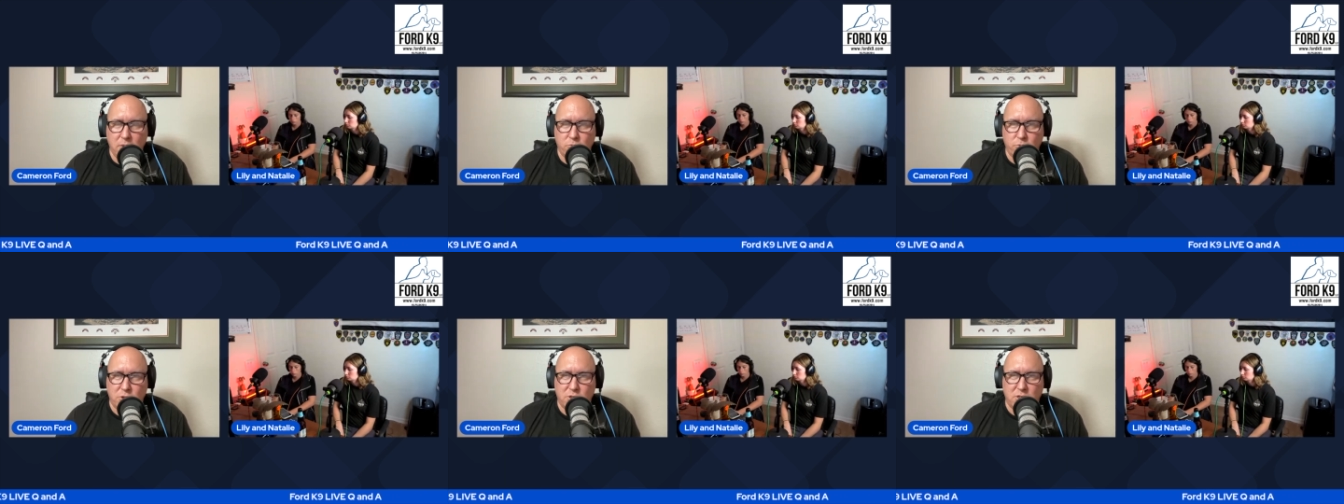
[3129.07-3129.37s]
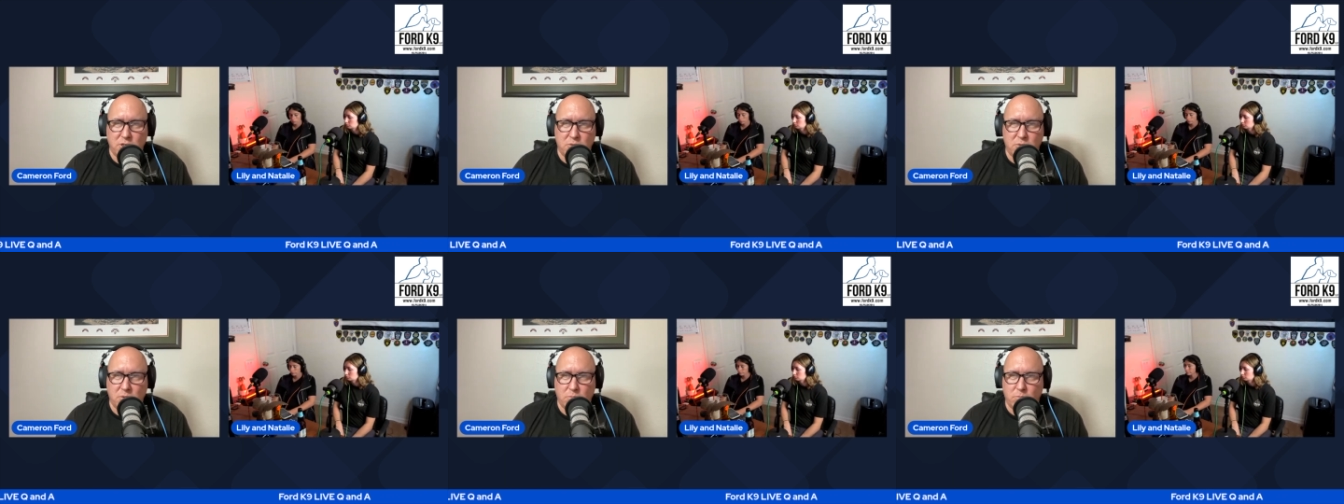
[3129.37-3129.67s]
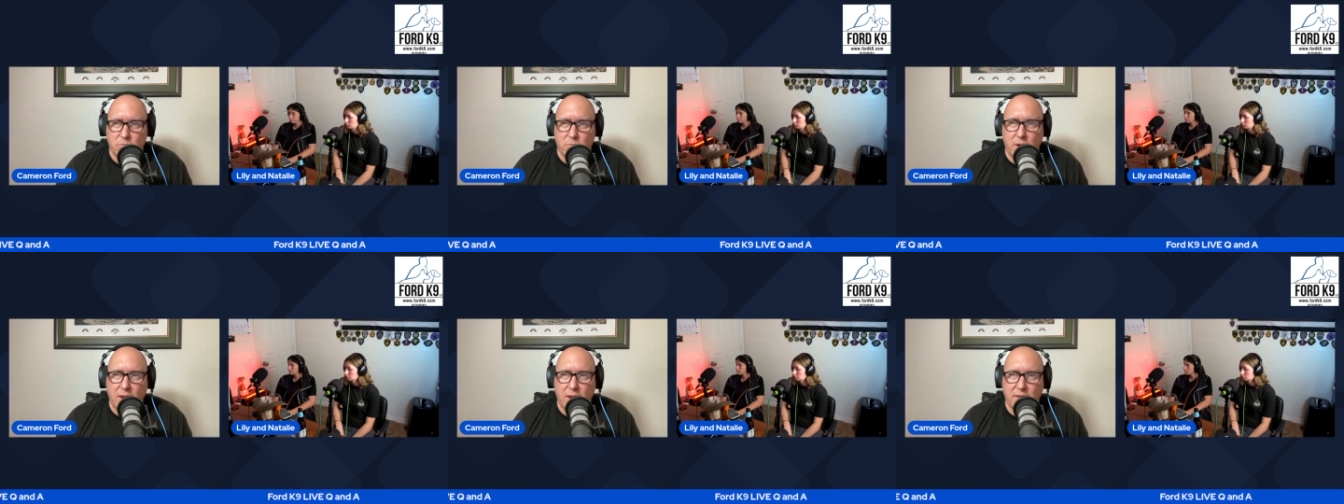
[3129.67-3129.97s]
which is
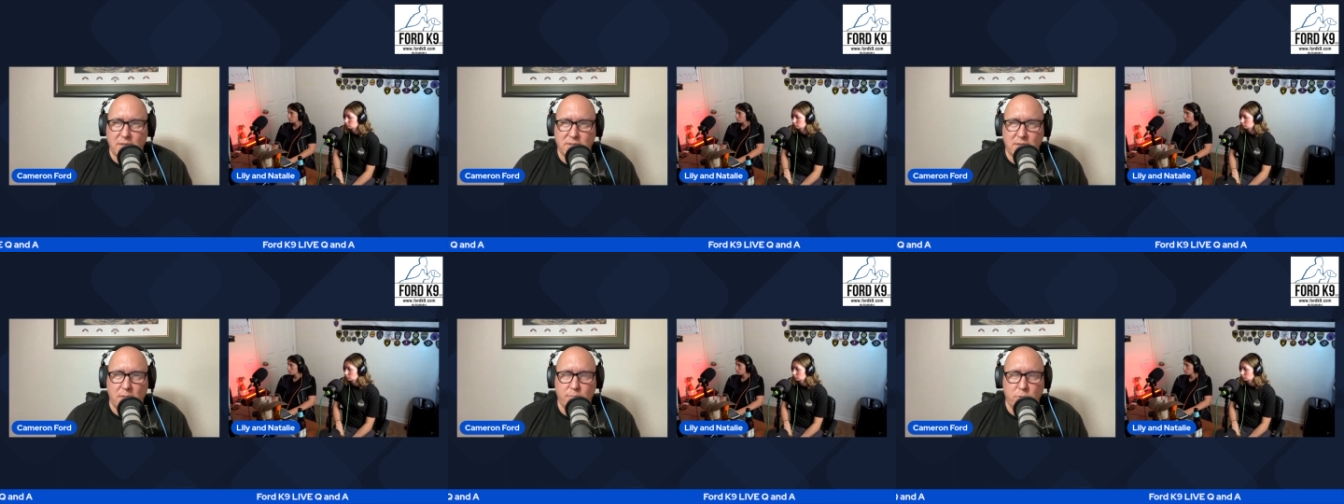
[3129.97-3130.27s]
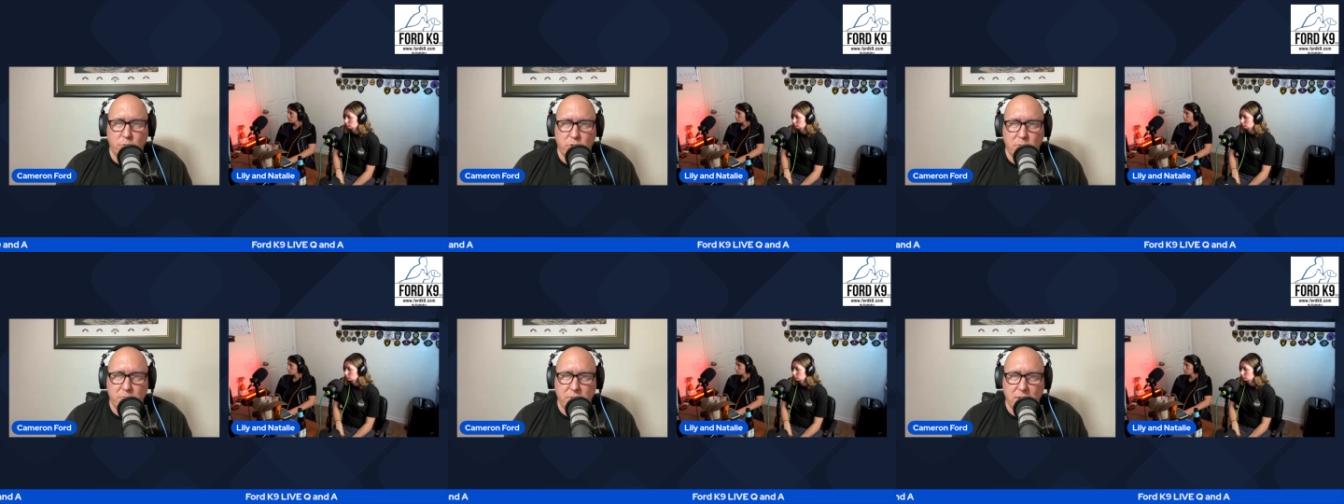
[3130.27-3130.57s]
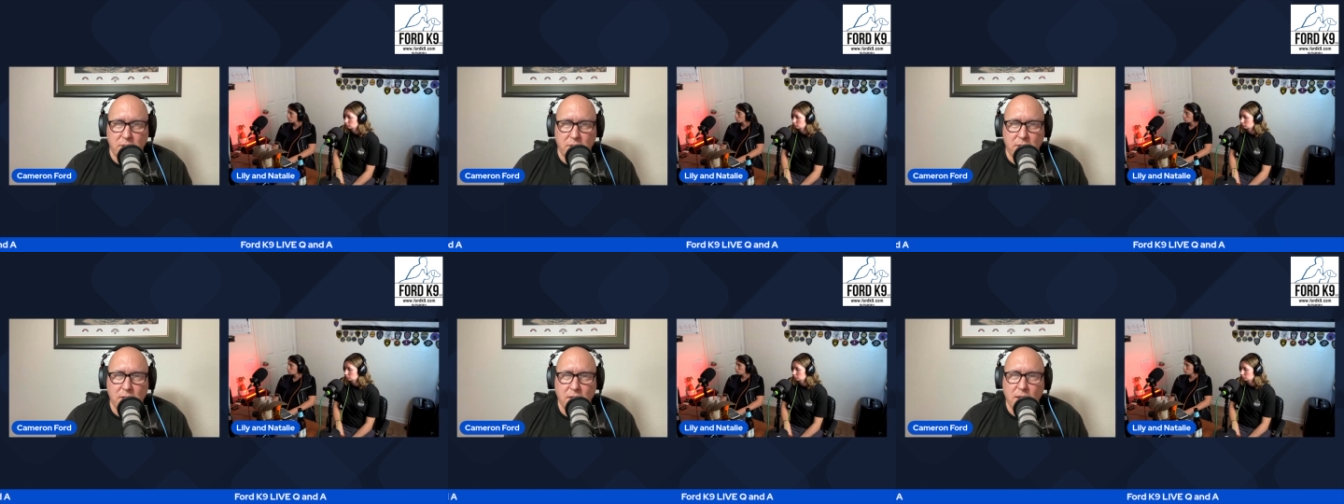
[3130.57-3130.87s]
my example would
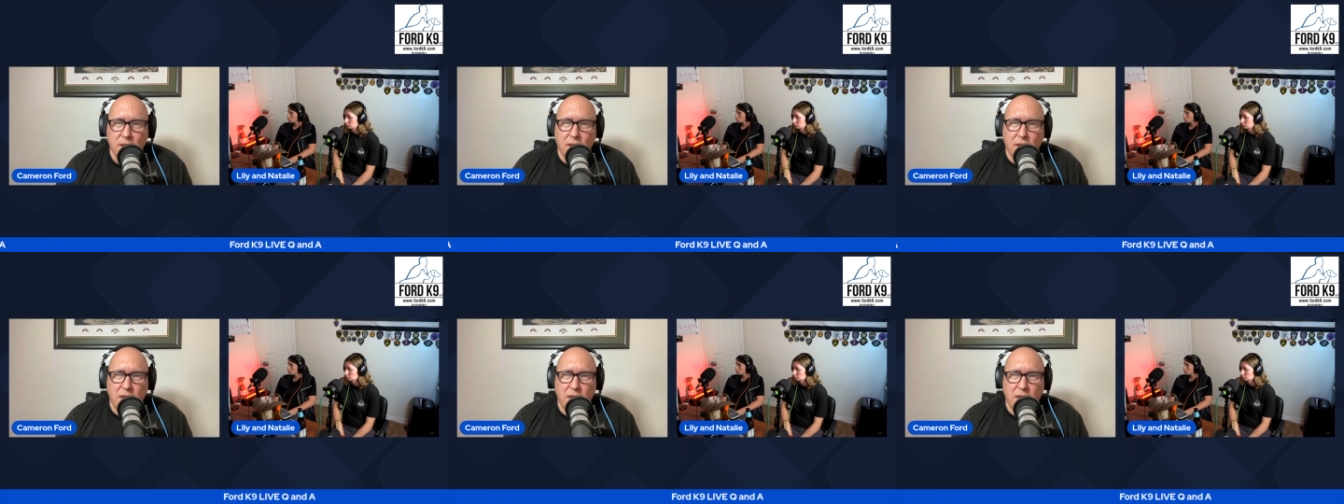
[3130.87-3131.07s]
be